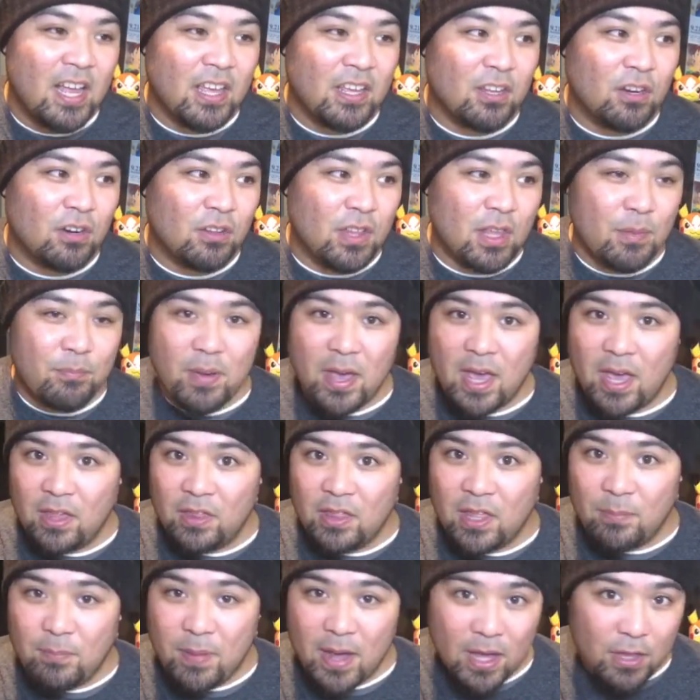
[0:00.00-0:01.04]
You know, they
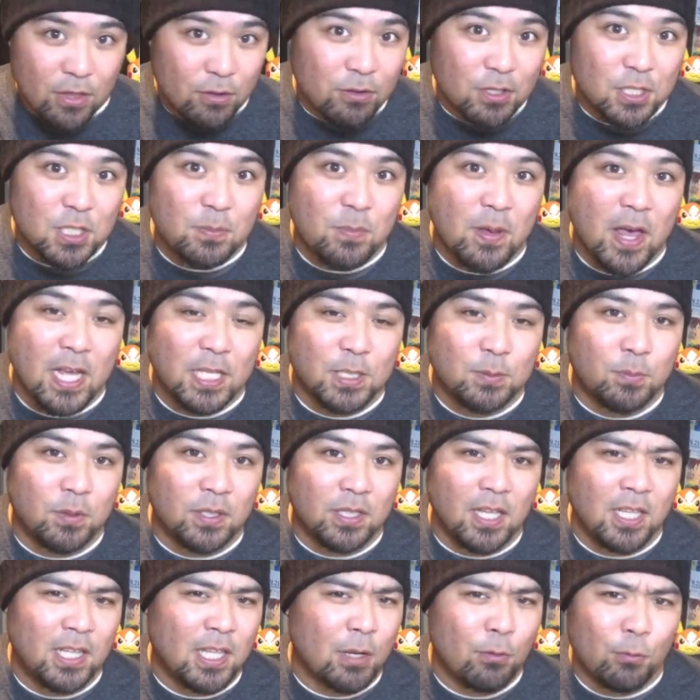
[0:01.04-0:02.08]
pay their respects,
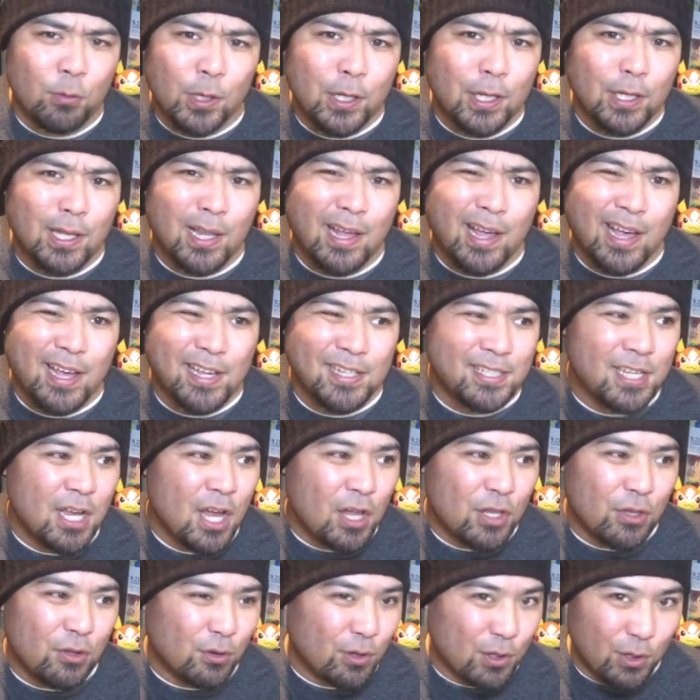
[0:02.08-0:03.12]
but then they realize
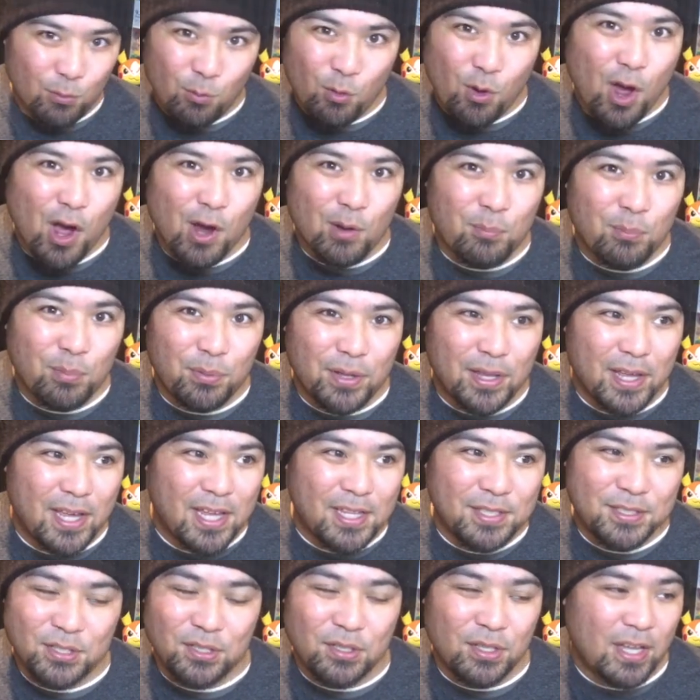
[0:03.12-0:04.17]
they're in the wrong place,